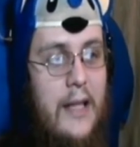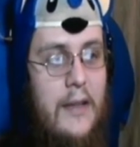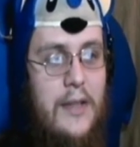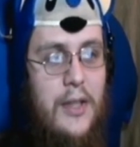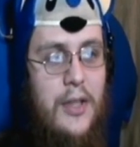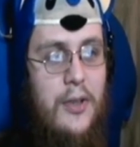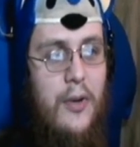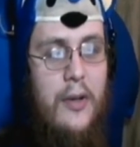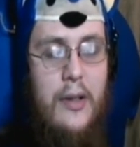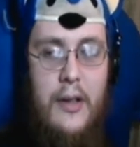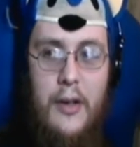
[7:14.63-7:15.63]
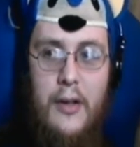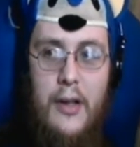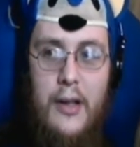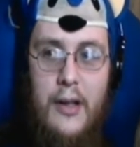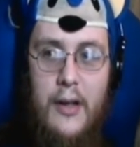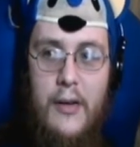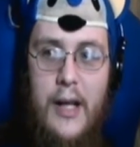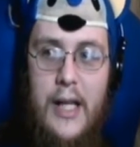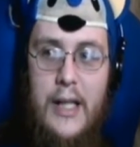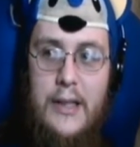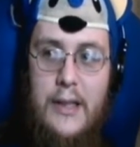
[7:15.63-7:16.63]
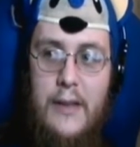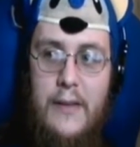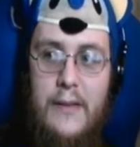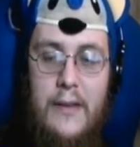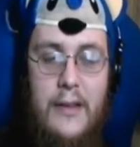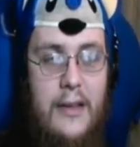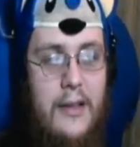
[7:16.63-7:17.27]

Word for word: That was short credits too.